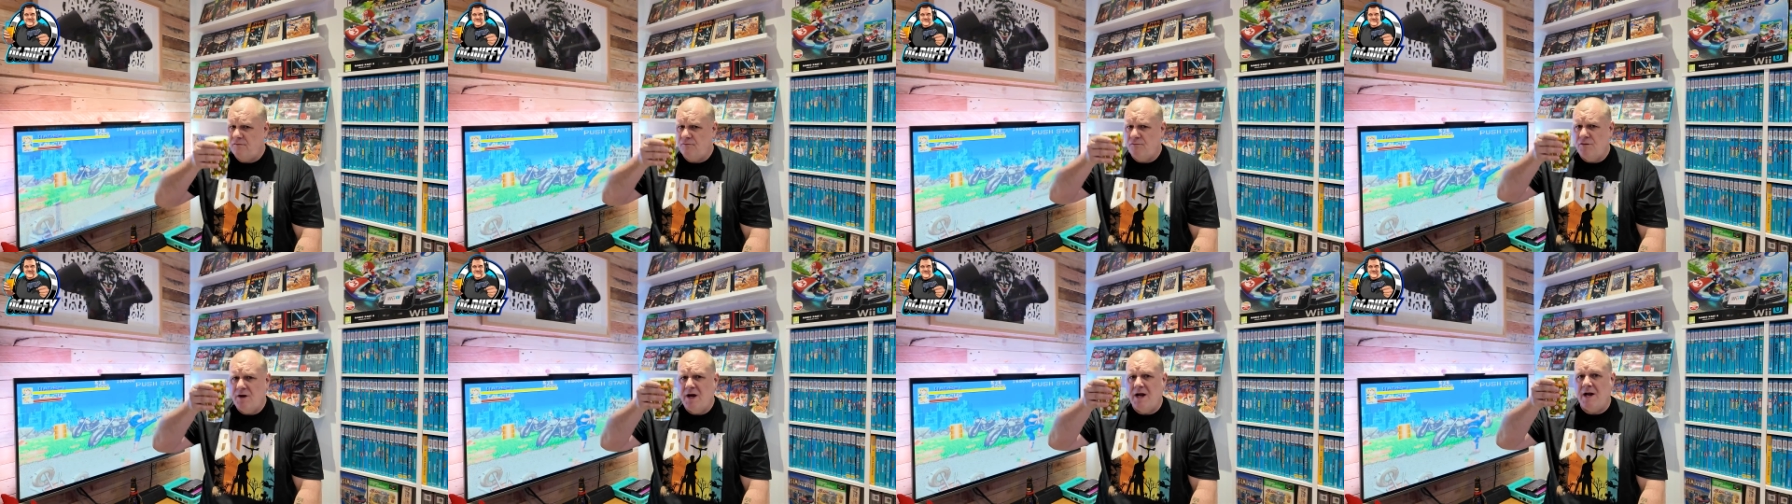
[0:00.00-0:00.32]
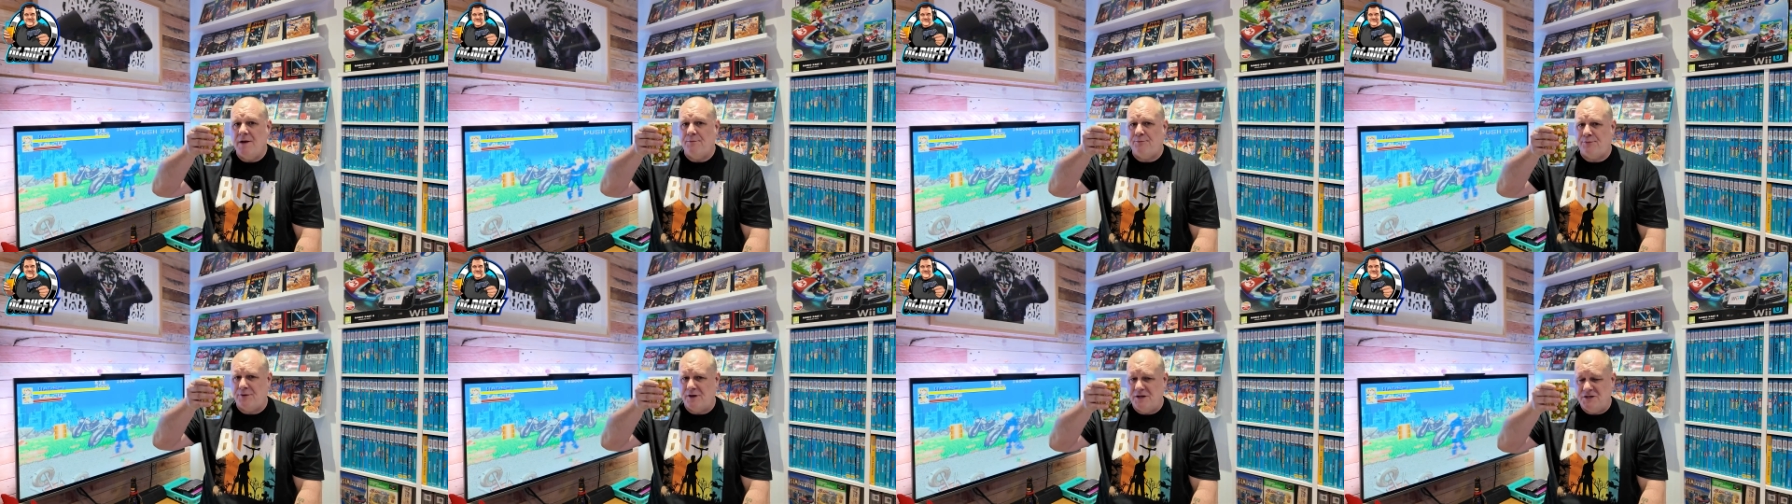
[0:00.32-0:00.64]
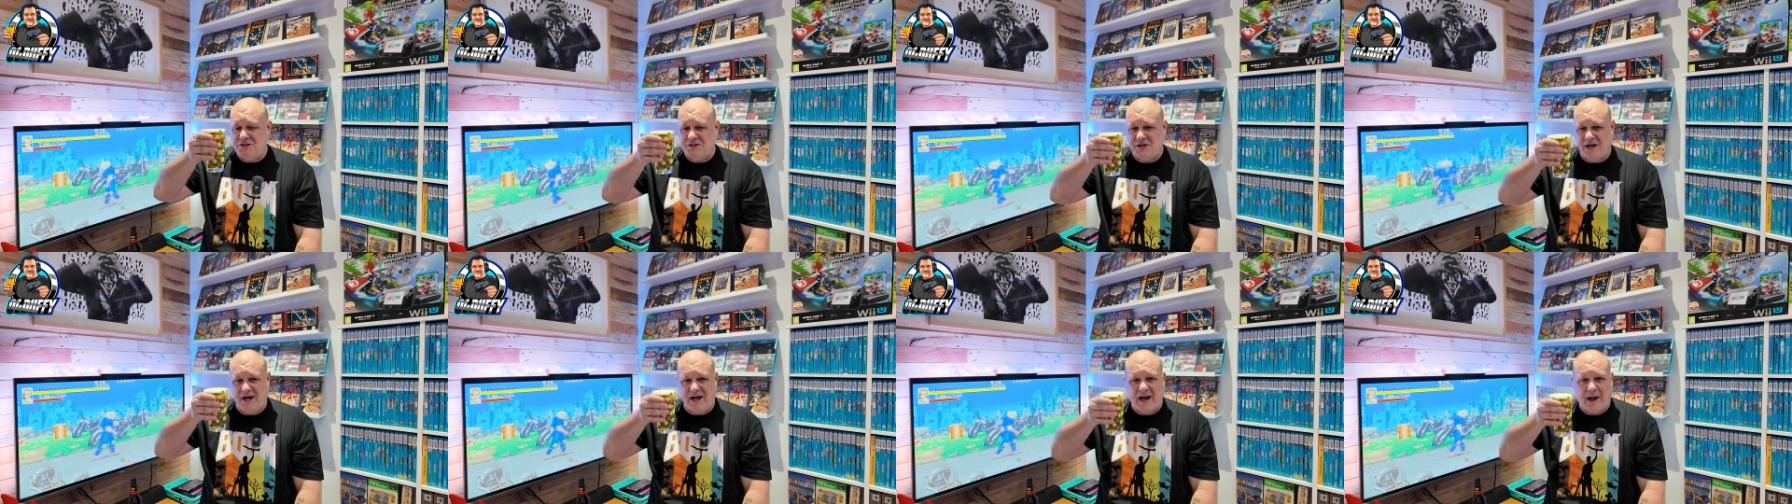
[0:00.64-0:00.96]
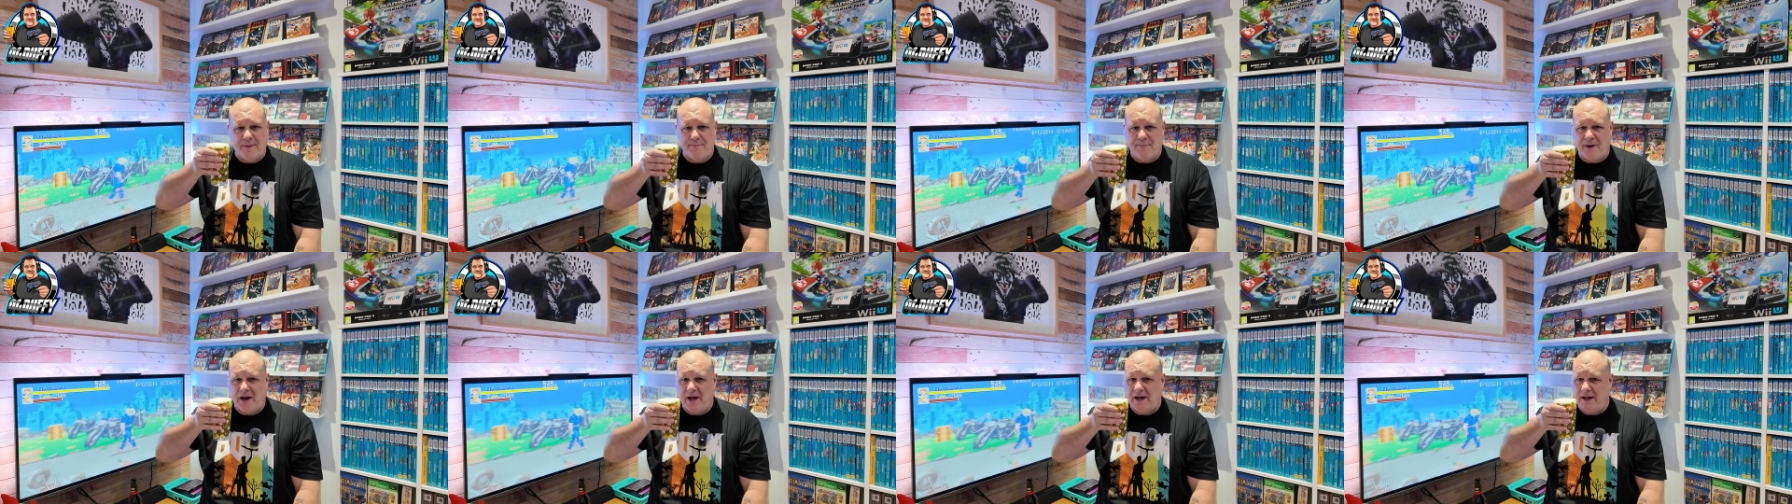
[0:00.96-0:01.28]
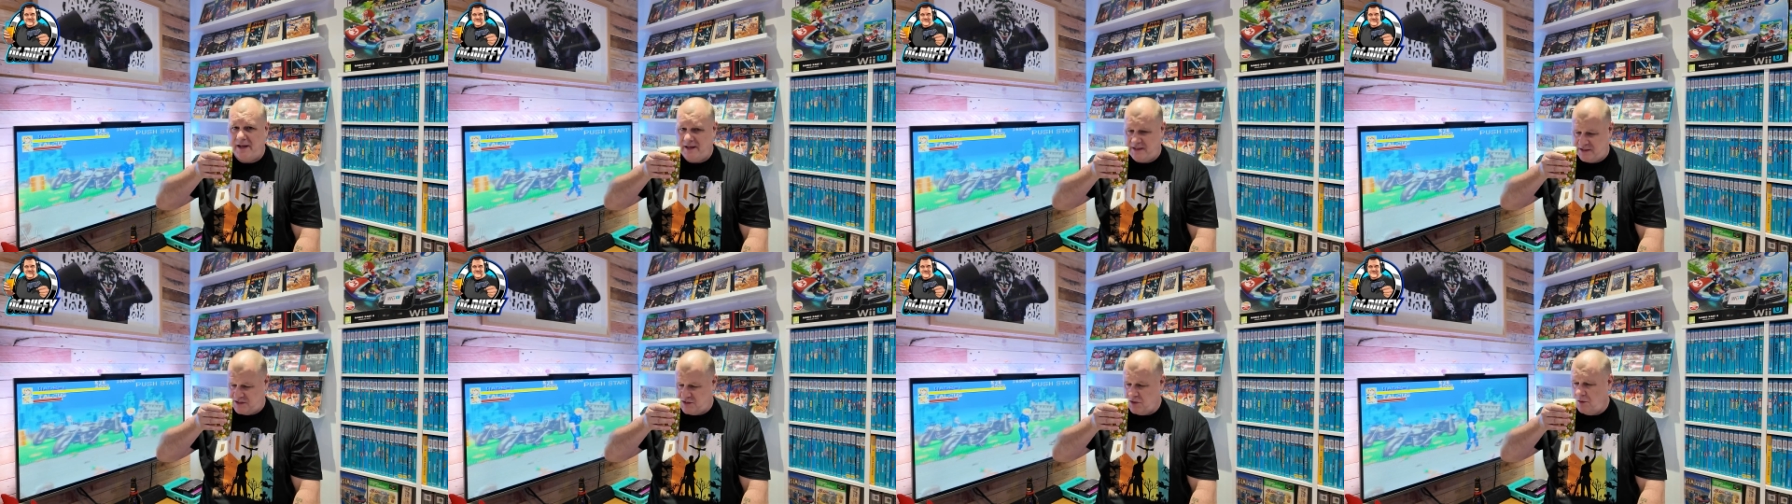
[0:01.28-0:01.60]
Really appreciate that,
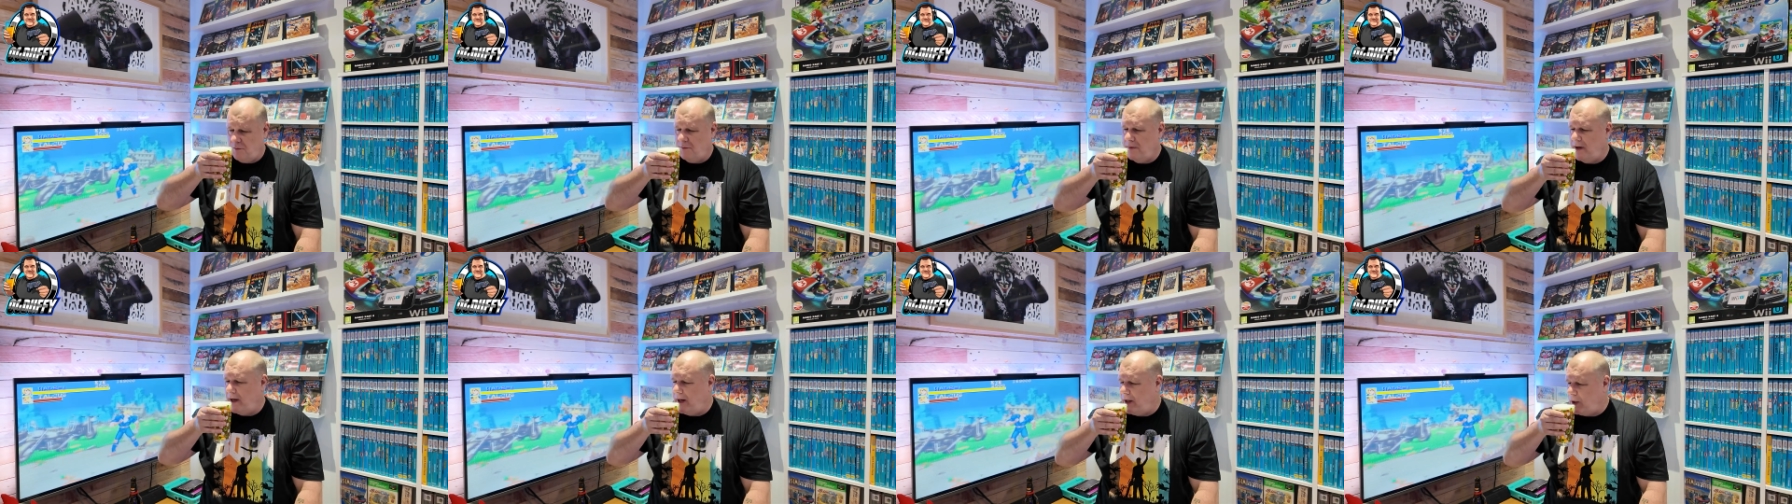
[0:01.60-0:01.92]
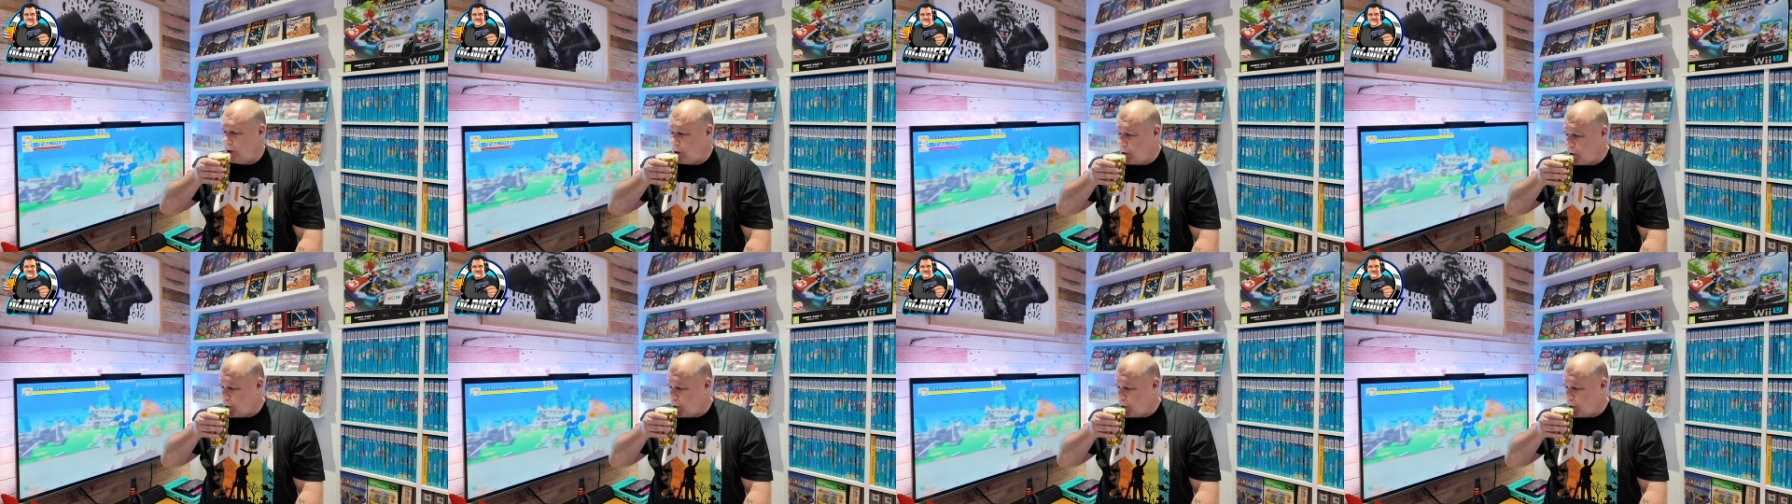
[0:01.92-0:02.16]
buddy. Top man.